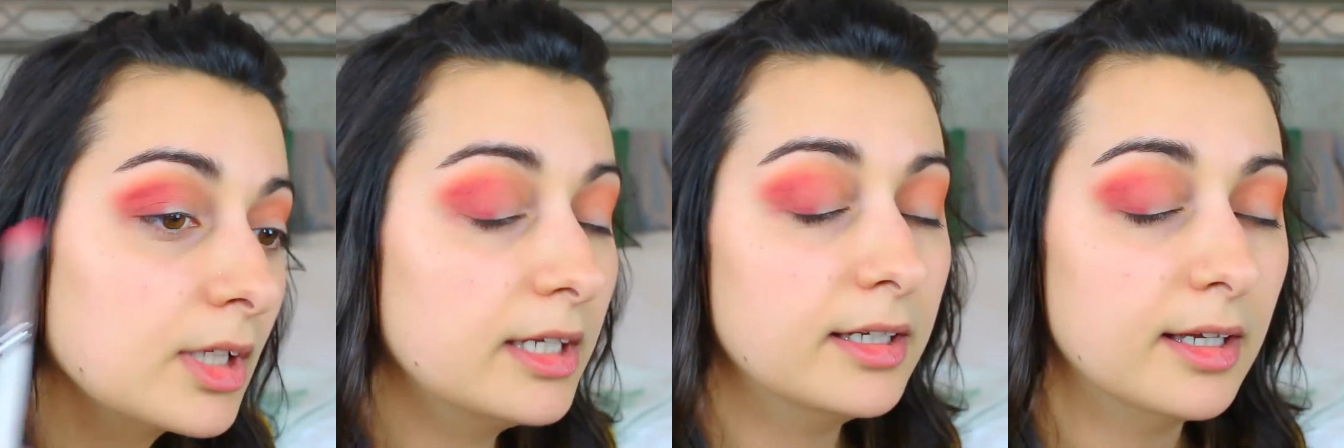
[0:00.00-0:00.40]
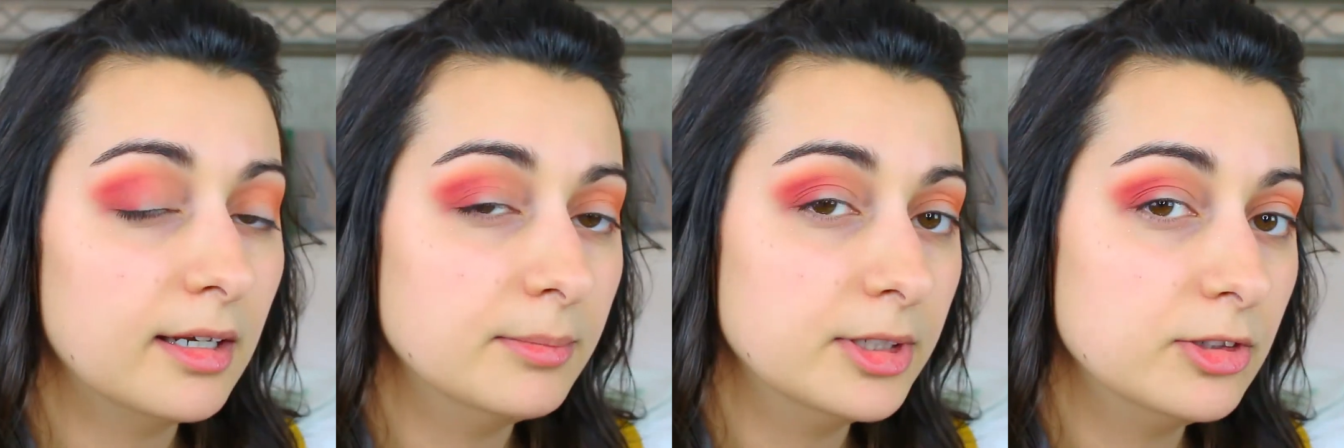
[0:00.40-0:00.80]
And again,
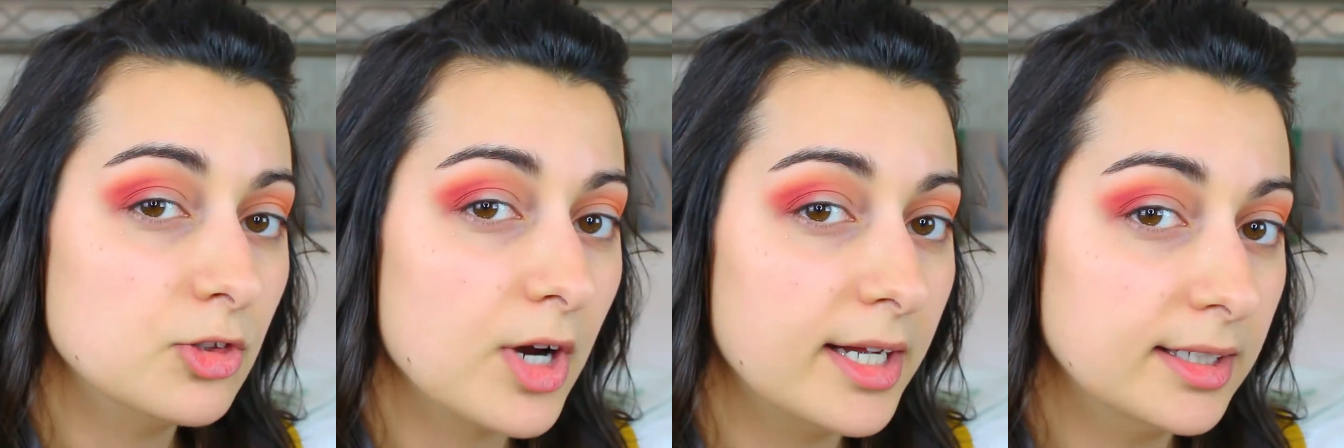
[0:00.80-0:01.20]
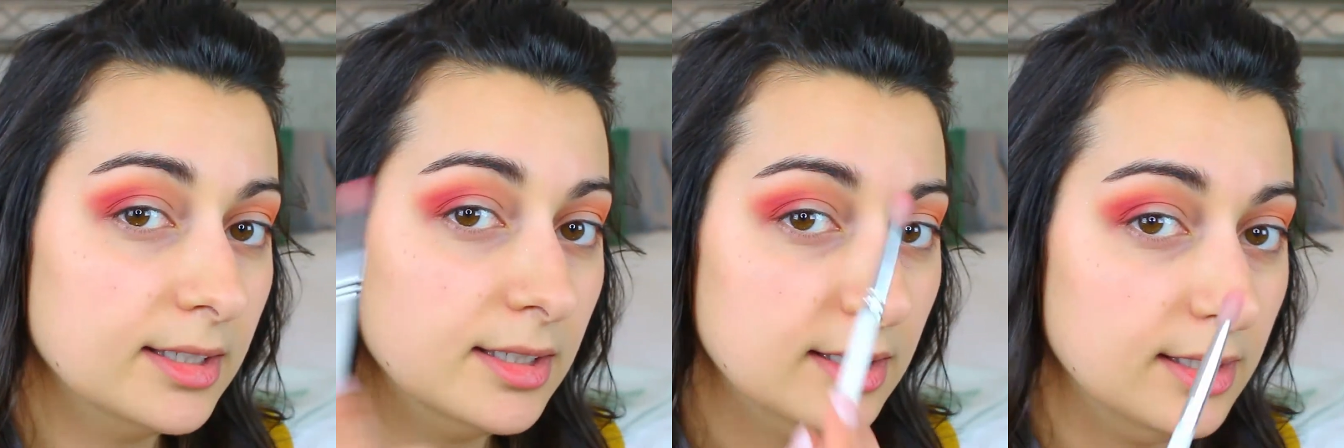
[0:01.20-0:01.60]
I'm gonna drag
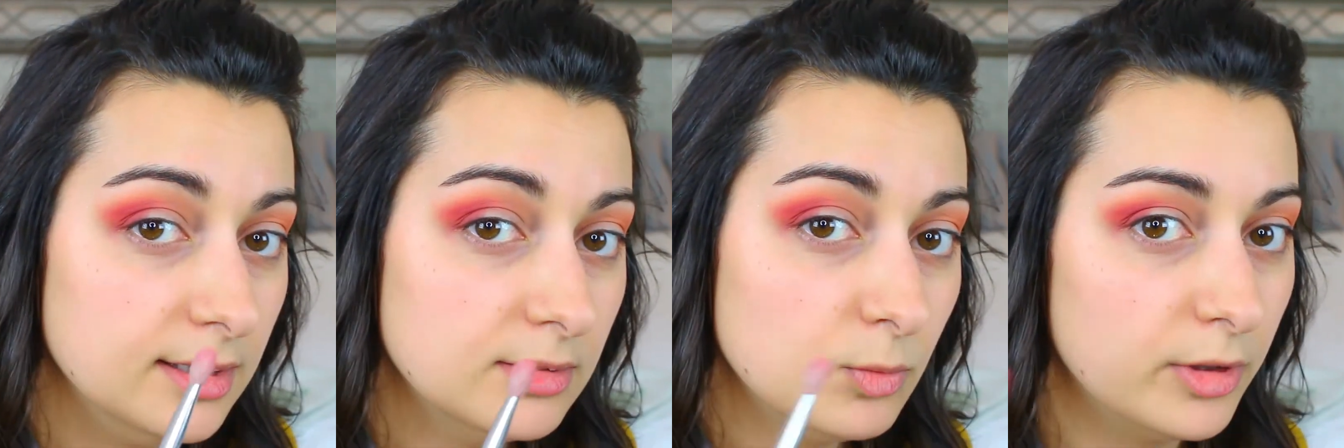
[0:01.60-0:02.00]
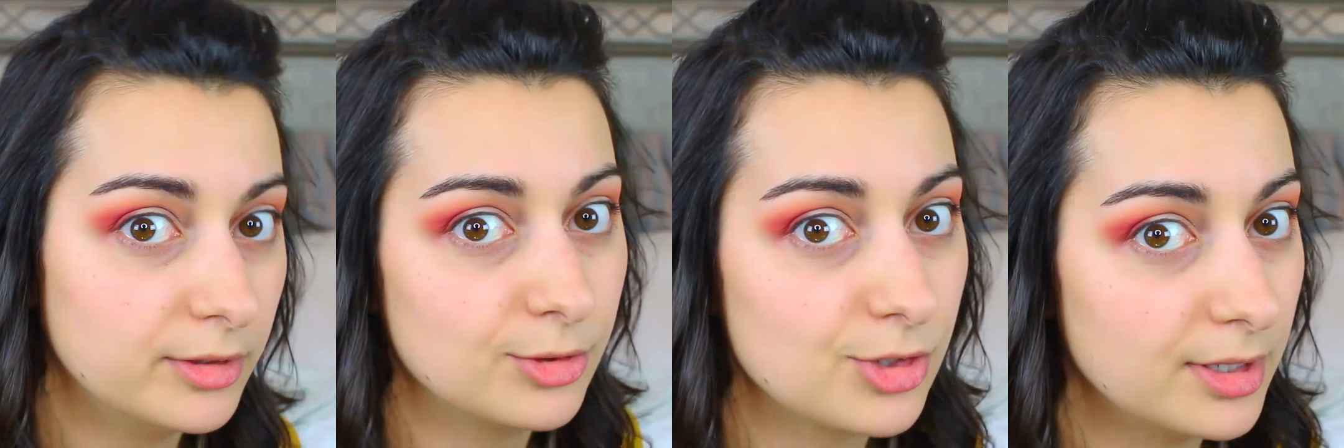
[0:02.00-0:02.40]
it in when
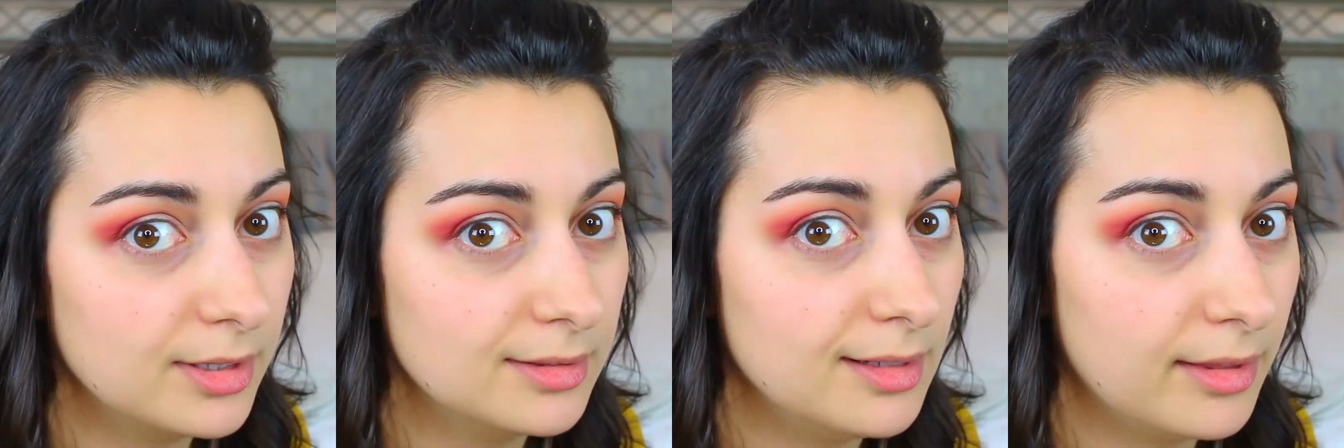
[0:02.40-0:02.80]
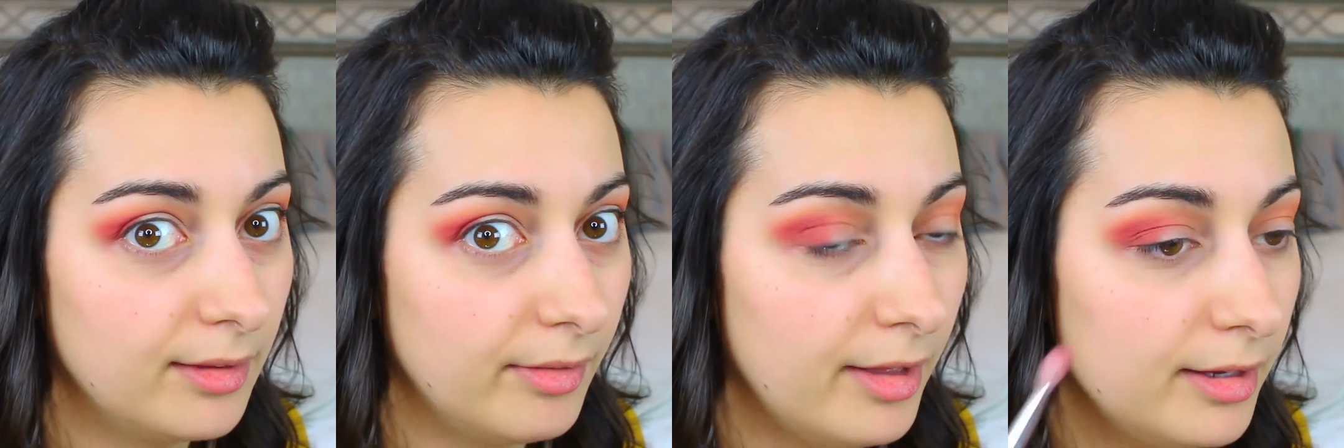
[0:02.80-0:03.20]
there's like
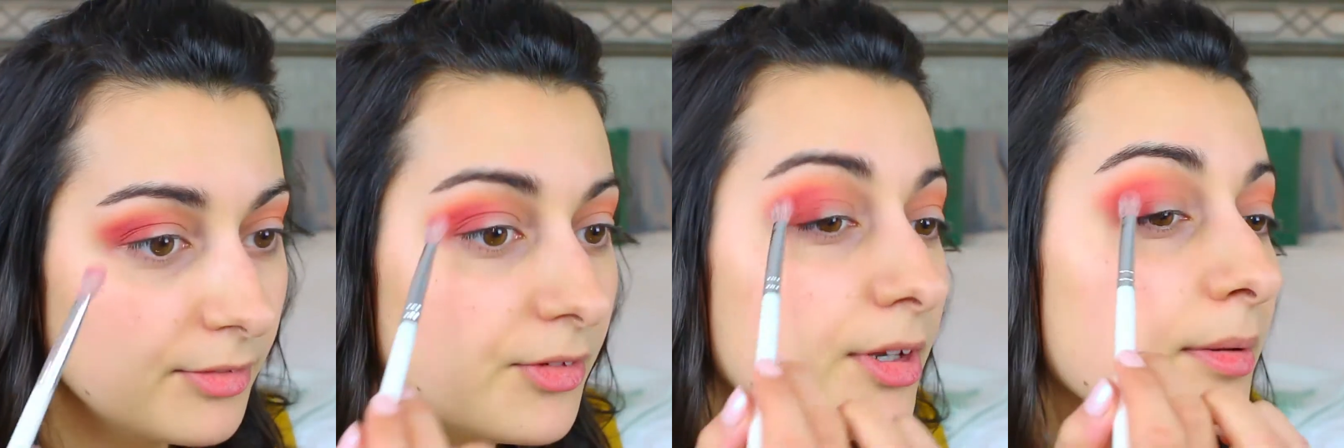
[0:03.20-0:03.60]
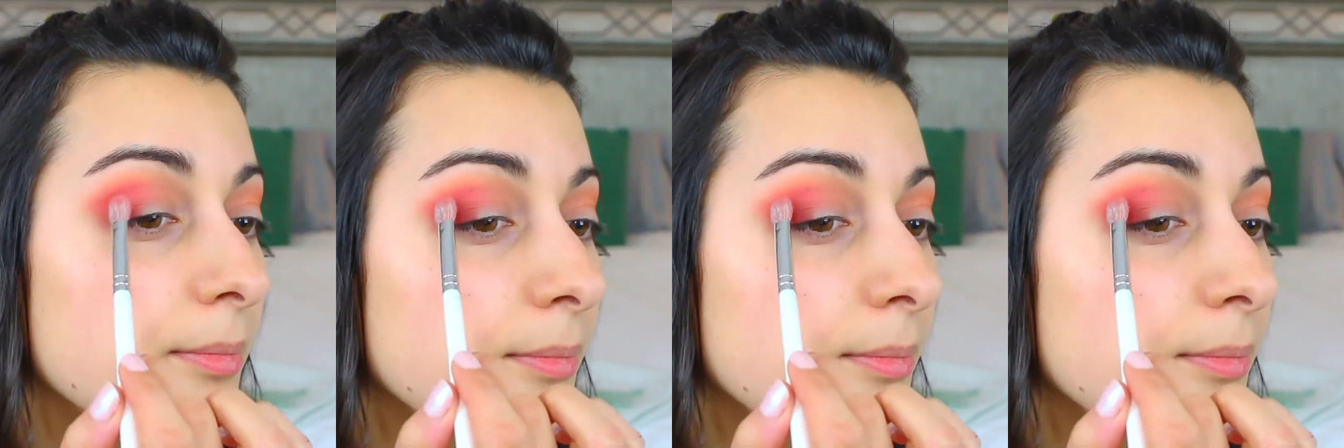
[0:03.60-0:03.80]
nothing left.